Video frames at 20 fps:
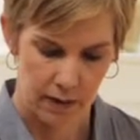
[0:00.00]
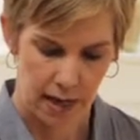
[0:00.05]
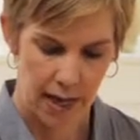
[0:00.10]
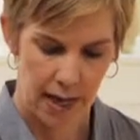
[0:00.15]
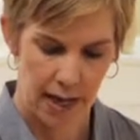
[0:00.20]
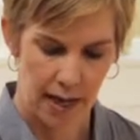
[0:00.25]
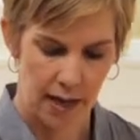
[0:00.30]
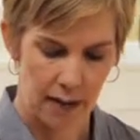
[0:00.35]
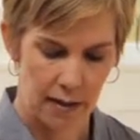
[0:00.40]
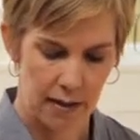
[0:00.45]

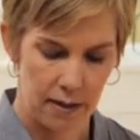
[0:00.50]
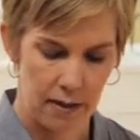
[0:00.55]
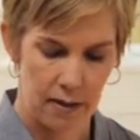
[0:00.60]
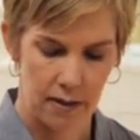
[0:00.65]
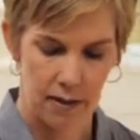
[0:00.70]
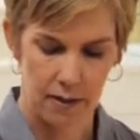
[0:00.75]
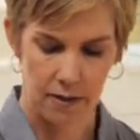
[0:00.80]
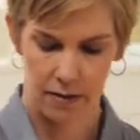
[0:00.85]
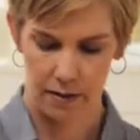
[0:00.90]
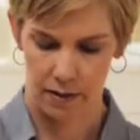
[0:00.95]
and
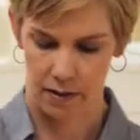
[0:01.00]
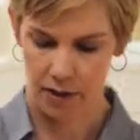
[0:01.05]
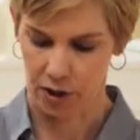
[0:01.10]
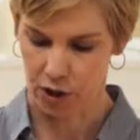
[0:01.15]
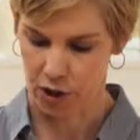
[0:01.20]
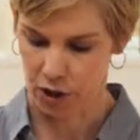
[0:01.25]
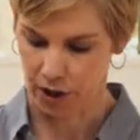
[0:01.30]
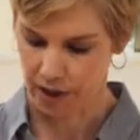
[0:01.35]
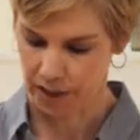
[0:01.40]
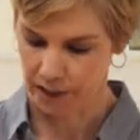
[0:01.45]
the
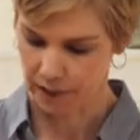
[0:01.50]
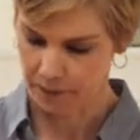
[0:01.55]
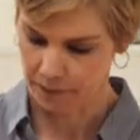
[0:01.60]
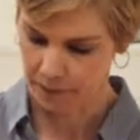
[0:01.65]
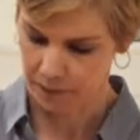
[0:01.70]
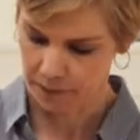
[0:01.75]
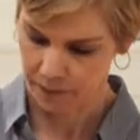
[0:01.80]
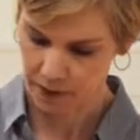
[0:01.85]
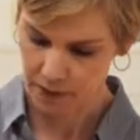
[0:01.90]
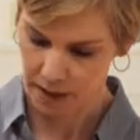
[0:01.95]
chicken.
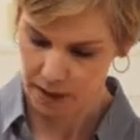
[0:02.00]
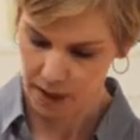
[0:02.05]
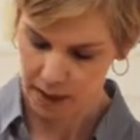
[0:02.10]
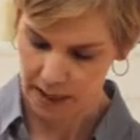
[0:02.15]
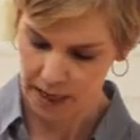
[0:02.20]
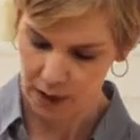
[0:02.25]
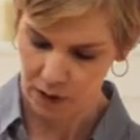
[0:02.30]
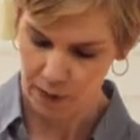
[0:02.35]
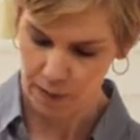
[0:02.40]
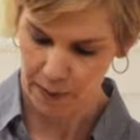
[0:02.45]

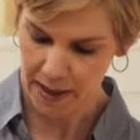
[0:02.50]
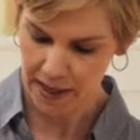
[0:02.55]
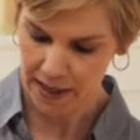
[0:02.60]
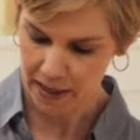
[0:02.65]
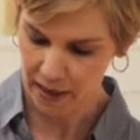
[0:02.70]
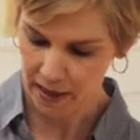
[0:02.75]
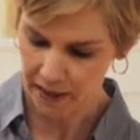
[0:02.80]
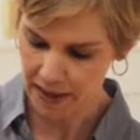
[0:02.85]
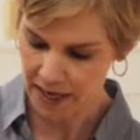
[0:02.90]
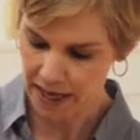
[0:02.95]
Now,
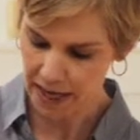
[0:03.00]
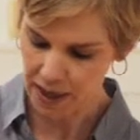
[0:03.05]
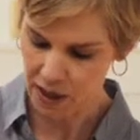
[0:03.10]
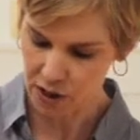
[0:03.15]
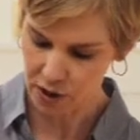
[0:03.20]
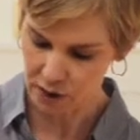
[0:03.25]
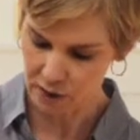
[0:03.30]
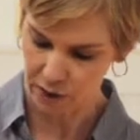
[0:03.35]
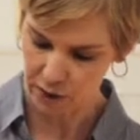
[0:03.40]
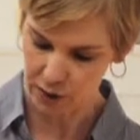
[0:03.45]
depending on the
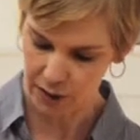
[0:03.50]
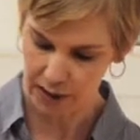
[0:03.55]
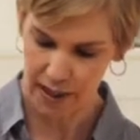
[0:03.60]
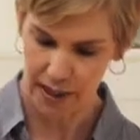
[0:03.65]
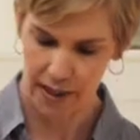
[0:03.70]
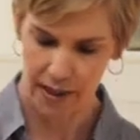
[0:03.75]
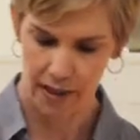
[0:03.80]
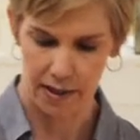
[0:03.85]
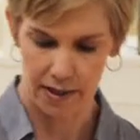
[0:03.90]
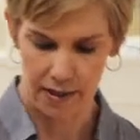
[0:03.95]
age of your
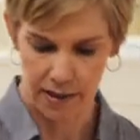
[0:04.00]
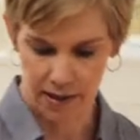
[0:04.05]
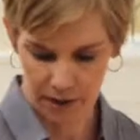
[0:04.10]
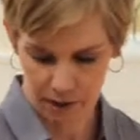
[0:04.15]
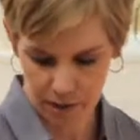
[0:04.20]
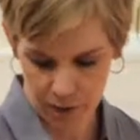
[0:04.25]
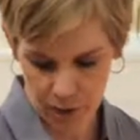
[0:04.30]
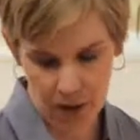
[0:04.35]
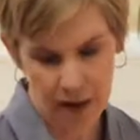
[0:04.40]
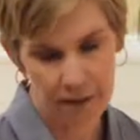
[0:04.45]
kids,
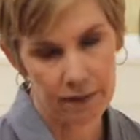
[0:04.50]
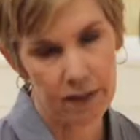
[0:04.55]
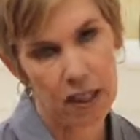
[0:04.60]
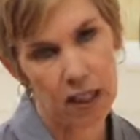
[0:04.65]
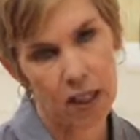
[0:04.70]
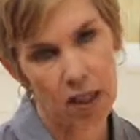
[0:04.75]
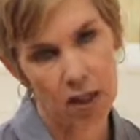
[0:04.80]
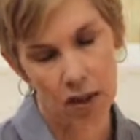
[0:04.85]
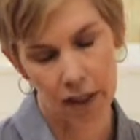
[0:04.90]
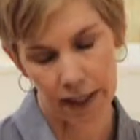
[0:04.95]
if you have
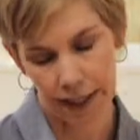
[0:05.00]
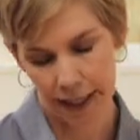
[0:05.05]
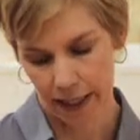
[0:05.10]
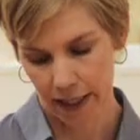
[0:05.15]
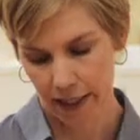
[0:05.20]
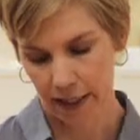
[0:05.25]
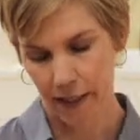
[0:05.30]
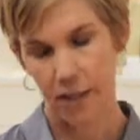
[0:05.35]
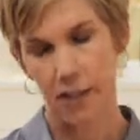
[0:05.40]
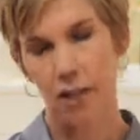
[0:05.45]
littler
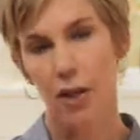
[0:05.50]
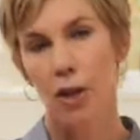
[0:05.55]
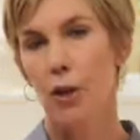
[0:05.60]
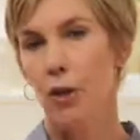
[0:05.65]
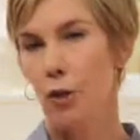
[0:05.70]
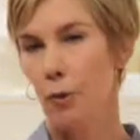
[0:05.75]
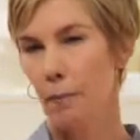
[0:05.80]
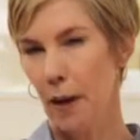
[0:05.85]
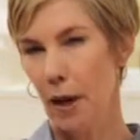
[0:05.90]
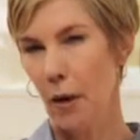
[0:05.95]
kids,
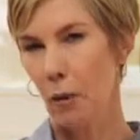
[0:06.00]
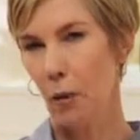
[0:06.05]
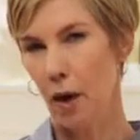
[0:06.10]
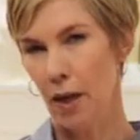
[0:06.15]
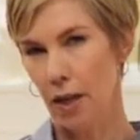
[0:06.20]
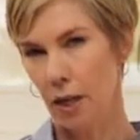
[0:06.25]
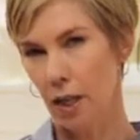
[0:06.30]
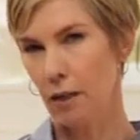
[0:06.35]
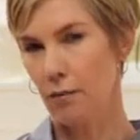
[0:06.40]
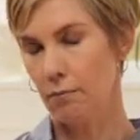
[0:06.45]
you might
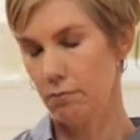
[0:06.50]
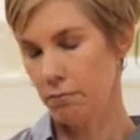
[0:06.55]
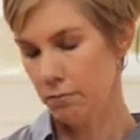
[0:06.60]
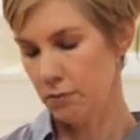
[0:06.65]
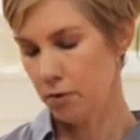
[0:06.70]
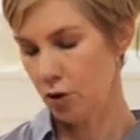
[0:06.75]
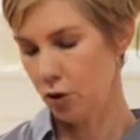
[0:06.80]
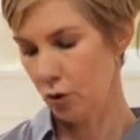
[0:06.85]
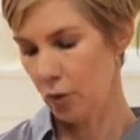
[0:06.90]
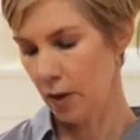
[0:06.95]
wanna
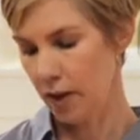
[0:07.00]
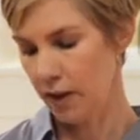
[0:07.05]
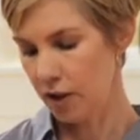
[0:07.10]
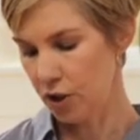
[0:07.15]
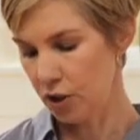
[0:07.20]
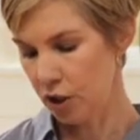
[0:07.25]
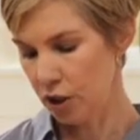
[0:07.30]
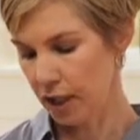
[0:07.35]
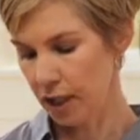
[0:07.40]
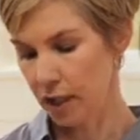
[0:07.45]
shred the
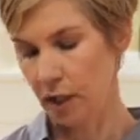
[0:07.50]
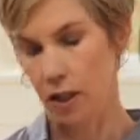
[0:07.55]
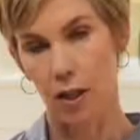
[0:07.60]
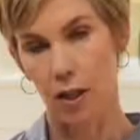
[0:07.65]
chicken a